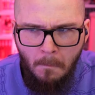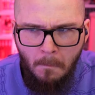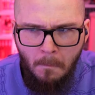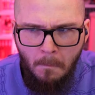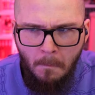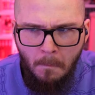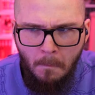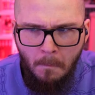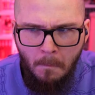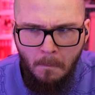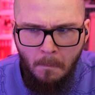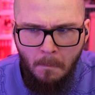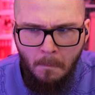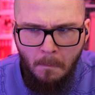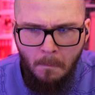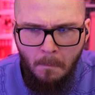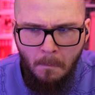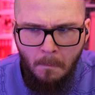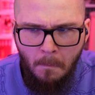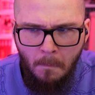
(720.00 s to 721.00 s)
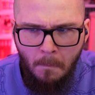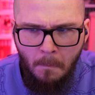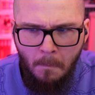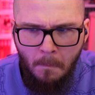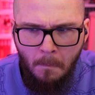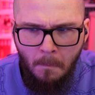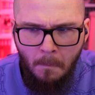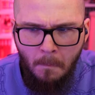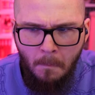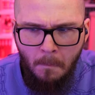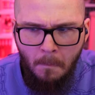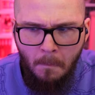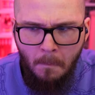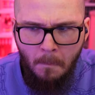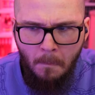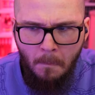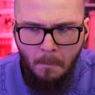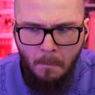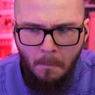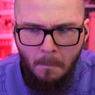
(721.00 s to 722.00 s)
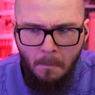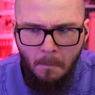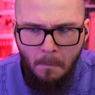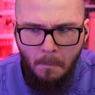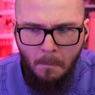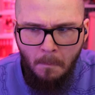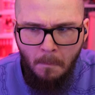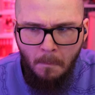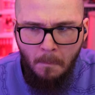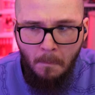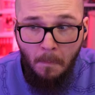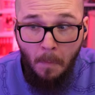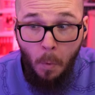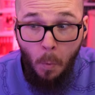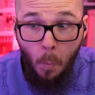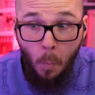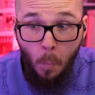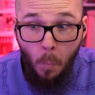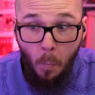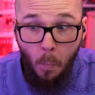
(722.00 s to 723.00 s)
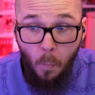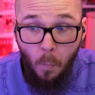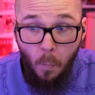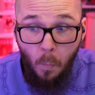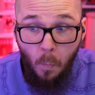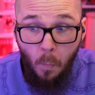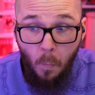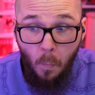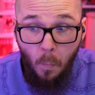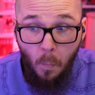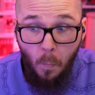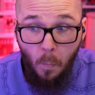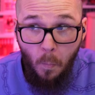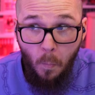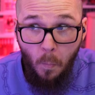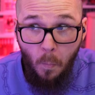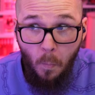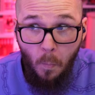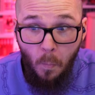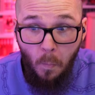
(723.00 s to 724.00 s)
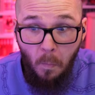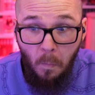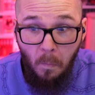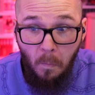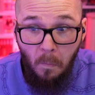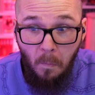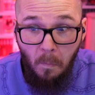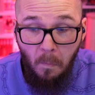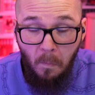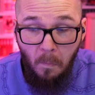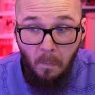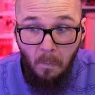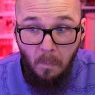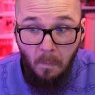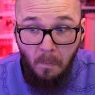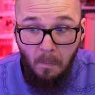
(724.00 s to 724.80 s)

Nobody speaks.